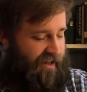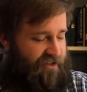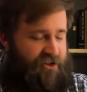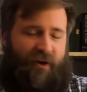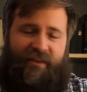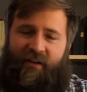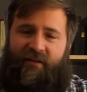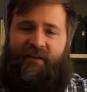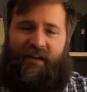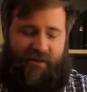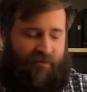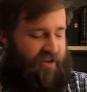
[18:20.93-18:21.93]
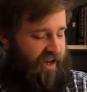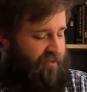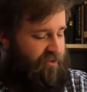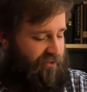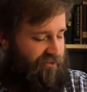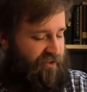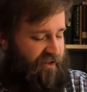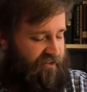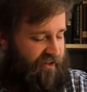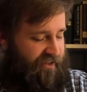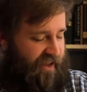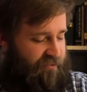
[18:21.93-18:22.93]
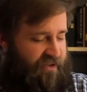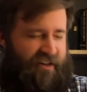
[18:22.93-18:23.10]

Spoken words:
So I think I'll take some time to reflect on that.